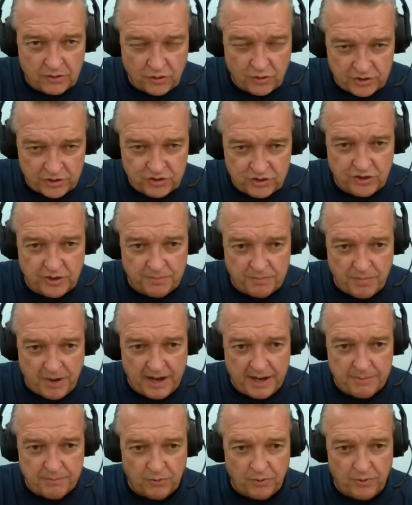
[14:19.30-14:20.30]
Christian
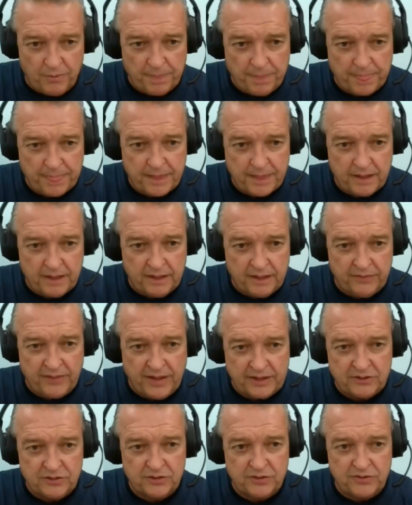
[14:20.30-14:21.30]
Bible. And
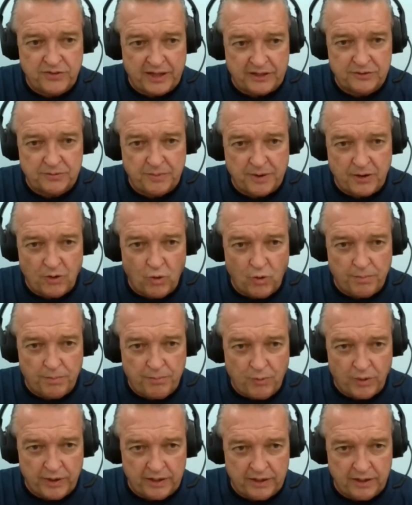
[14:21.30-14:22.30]
that's my whole
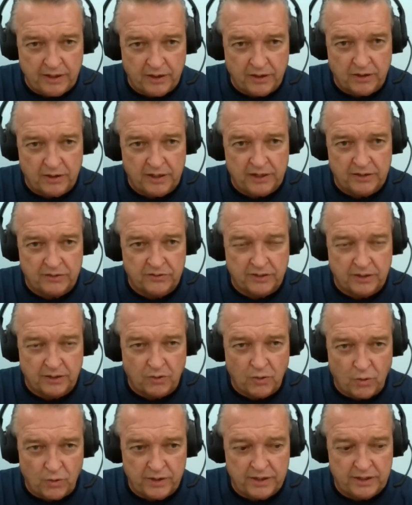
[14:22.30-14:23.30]
point here, is that
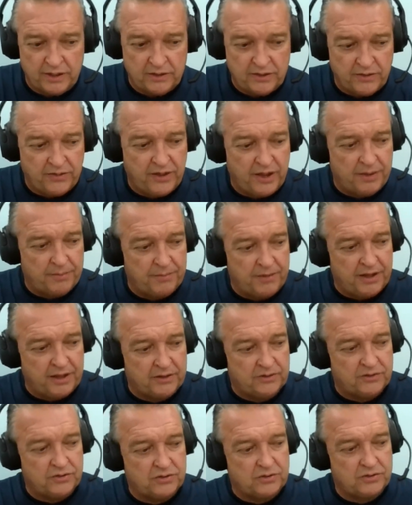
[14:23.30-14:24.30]
according to them,
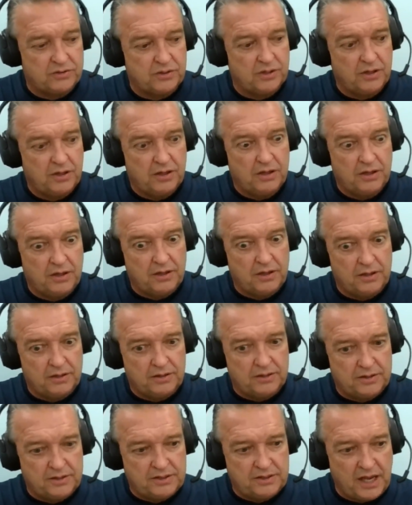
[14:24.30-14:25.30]
it's
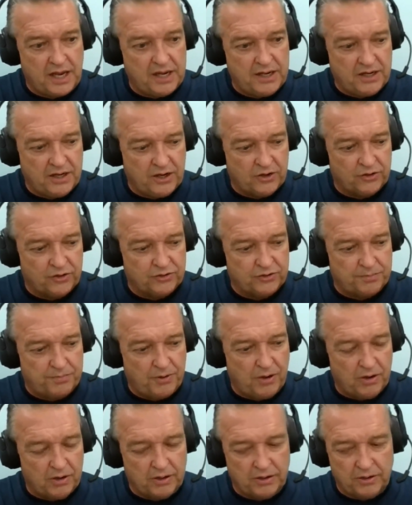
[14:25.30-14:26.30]
10 years
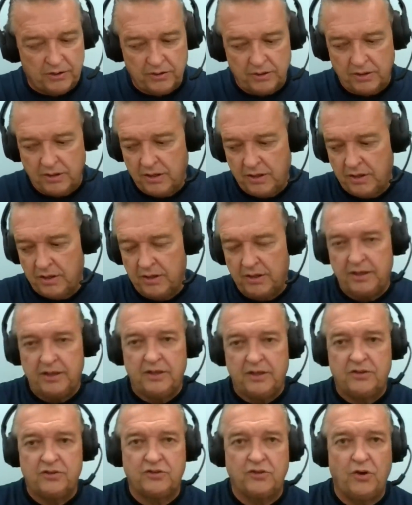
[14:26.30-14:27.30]
apart.
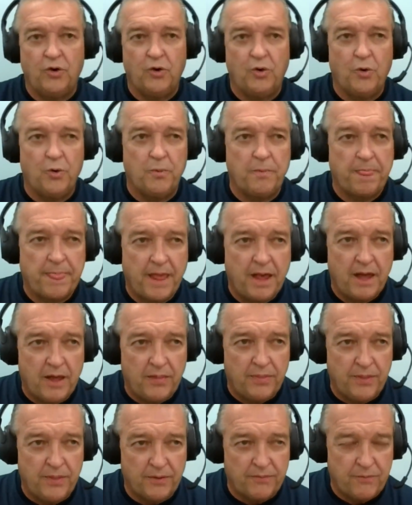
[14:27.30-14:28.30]
So
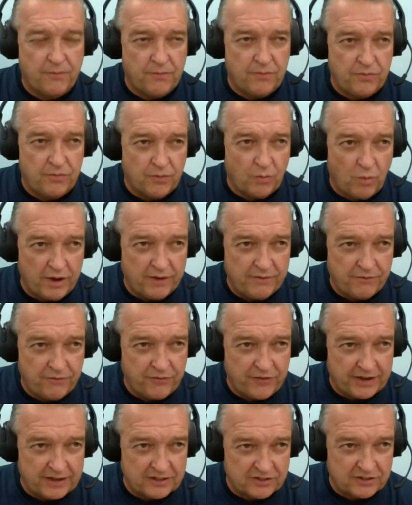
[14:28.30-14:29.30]
the one
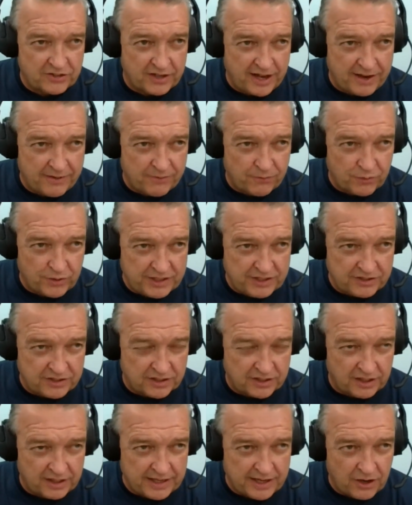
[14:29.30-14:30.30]
fix that I have
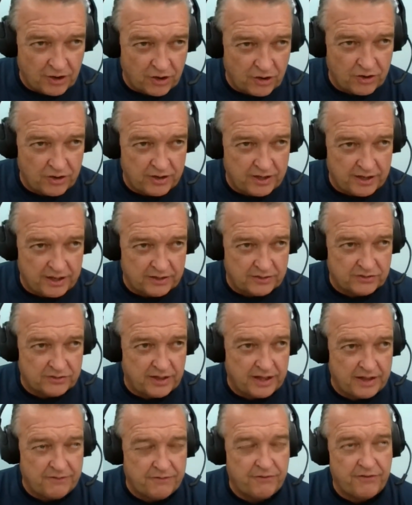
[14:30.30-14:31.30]
recently heard is
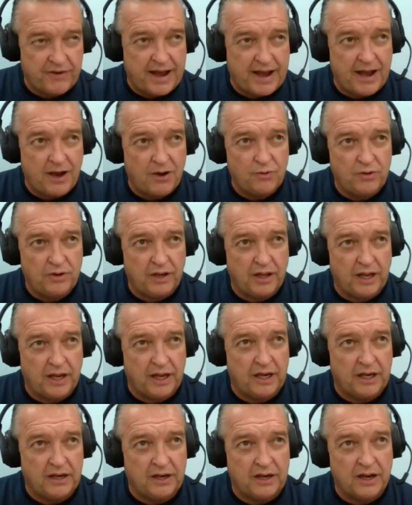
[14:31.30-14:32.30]
they found
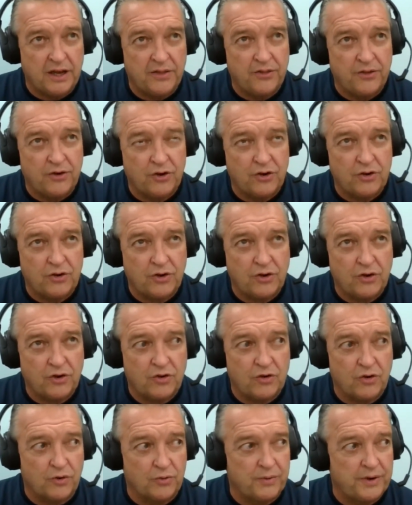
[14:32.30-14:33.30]
another
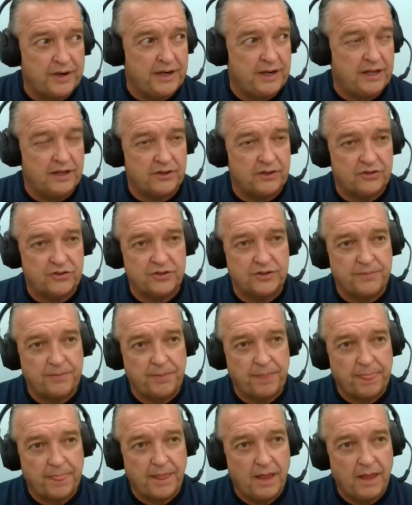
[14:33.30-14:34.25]
Quirinius.